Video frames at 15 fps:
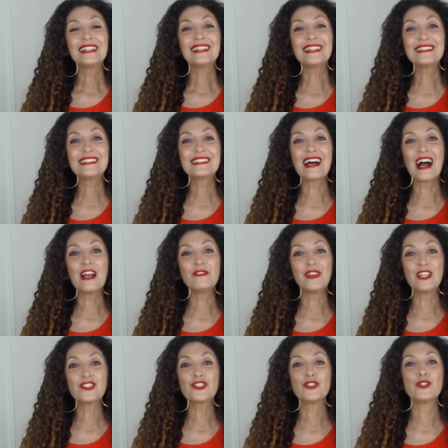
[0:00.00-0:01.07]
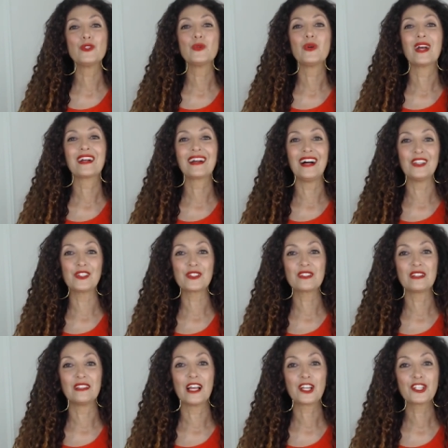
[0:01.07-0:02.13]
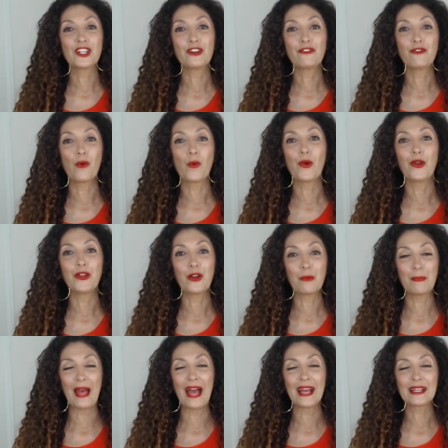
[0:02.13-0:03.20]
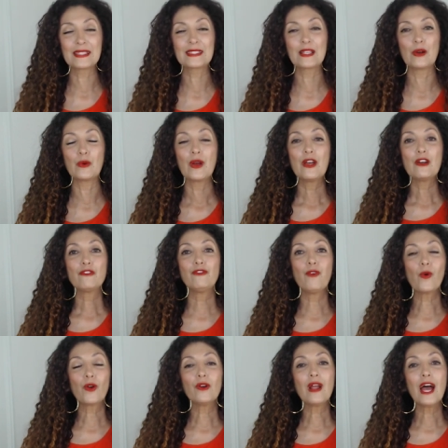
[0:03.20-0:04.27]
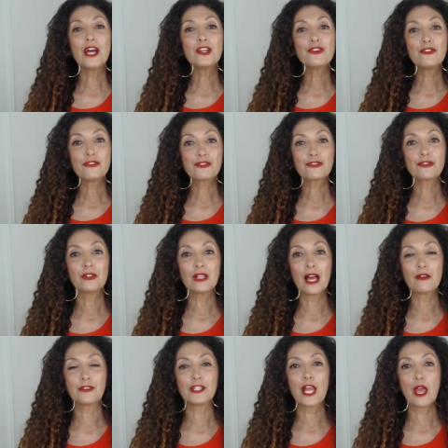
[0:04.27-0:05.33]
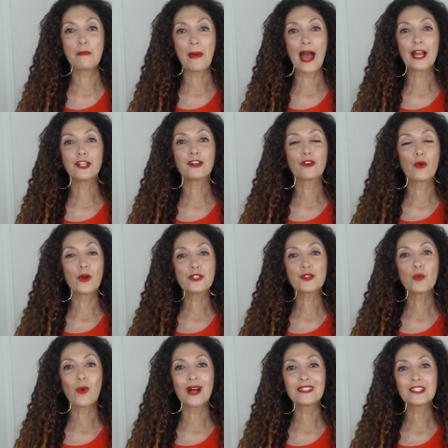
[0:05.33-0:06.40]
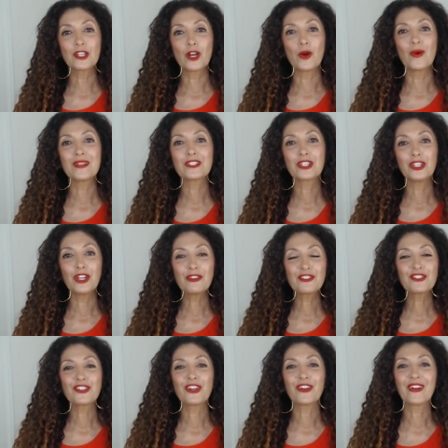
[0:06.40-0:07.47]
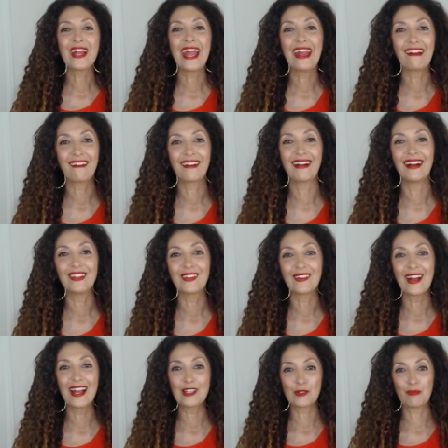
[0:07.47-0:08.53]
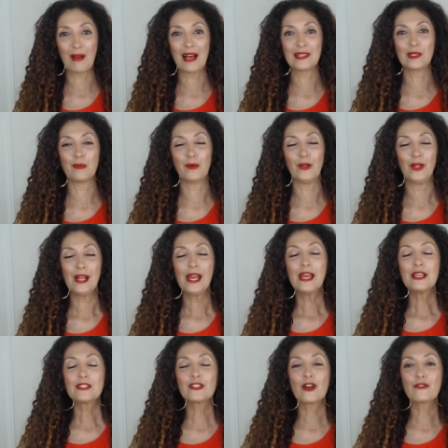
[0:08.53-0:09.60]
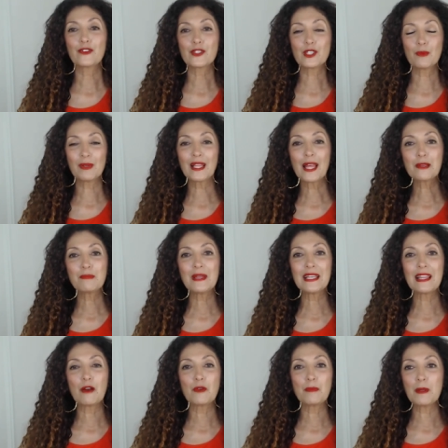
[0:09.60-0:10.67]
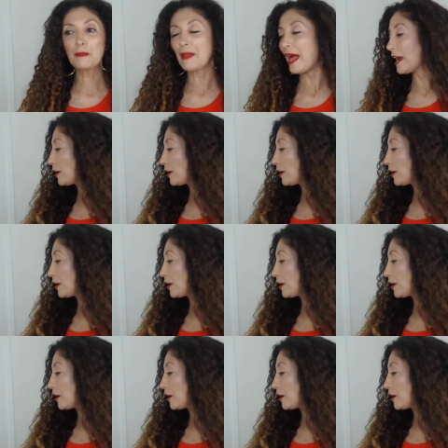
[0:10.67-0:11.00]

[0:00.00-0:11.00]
let's dive into color selection for your bag. So for a neutral everyday bag, you're going to want to go as close to your hair color as possible. So for someone like me, that would be black